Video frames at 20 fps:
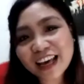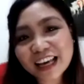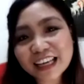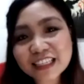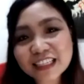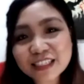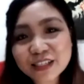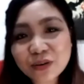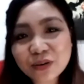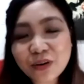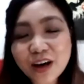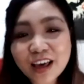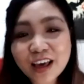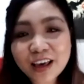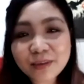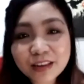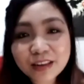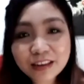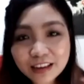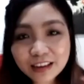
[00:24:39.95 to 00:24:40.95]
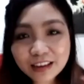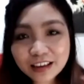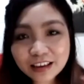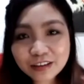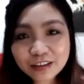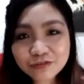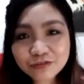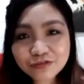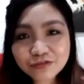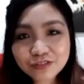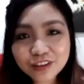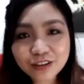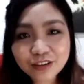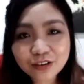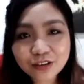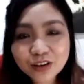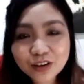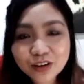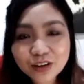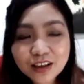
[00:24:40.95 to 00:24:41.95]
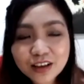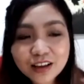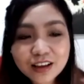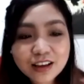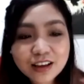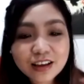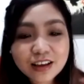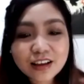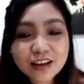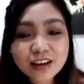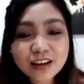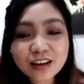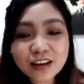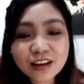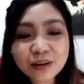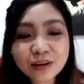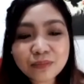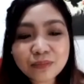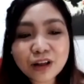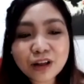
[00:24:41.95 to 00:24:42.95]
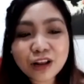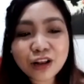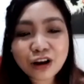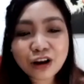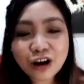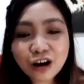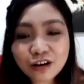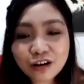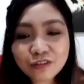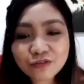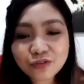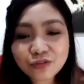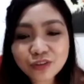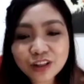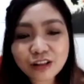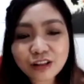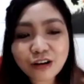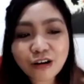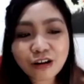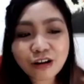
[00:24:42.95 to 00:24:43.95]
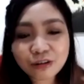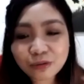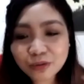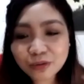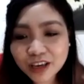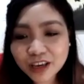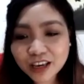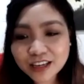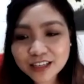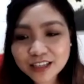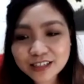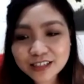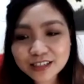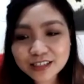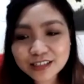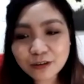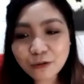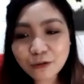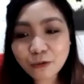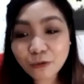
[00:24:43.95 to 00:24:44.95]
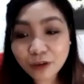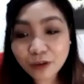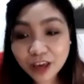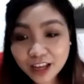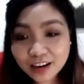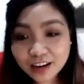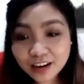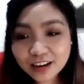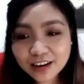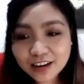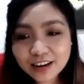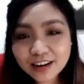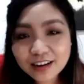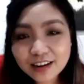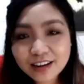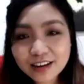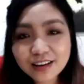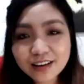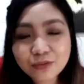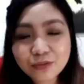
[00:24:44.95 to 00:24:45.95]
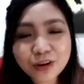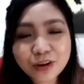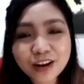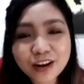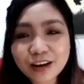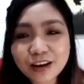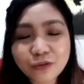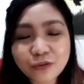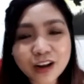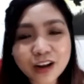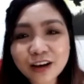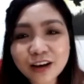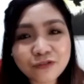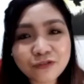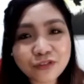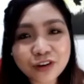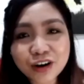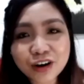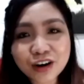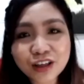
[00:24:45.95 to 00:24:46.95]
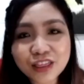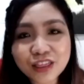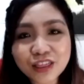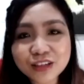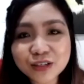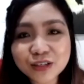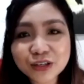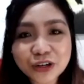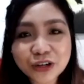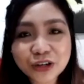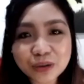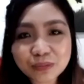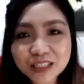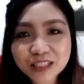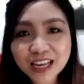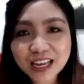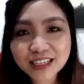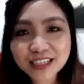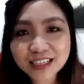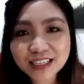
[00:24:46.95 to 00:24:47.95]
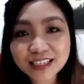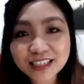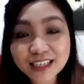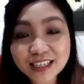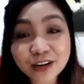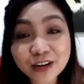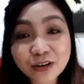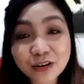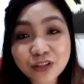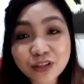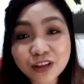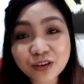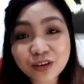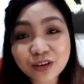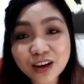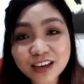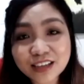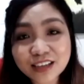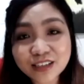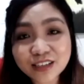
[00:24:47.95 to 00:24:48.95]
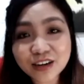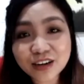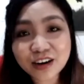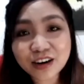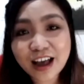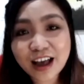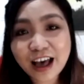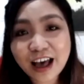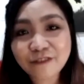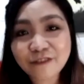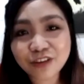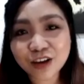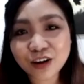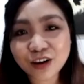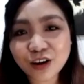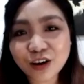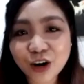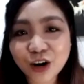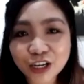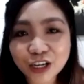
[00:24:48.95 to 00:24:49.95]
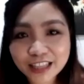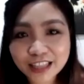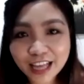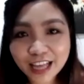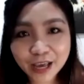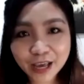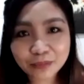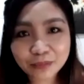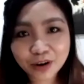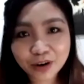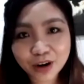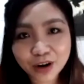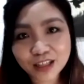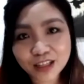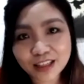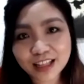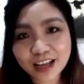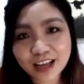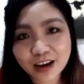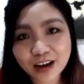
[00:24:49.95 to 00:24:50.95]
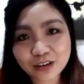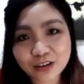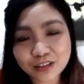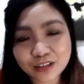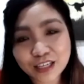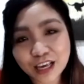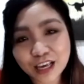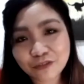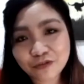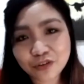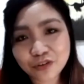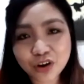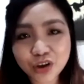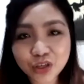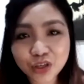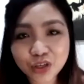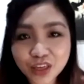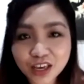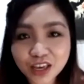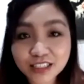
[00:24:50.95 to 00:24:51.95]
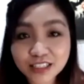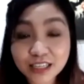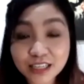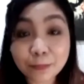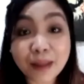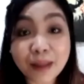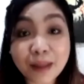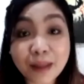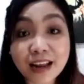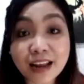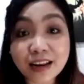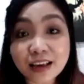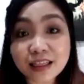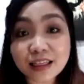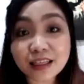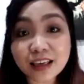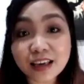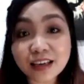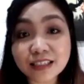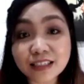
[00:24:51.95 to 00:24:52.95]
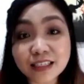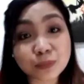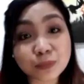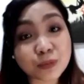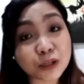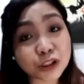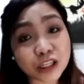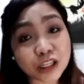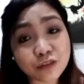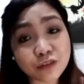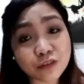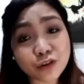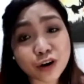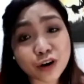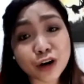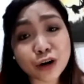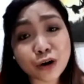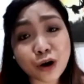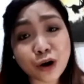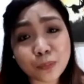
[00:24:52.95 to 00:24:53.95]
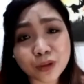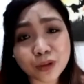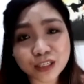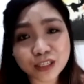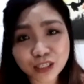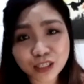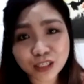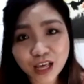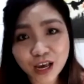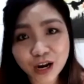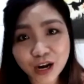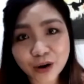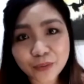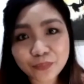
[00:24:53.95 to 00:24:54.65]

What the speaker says: So I believe love will always win whatever the circumstances is. I know that you guys are having a hard time right now deciphering things and planning things, especially for our couples there.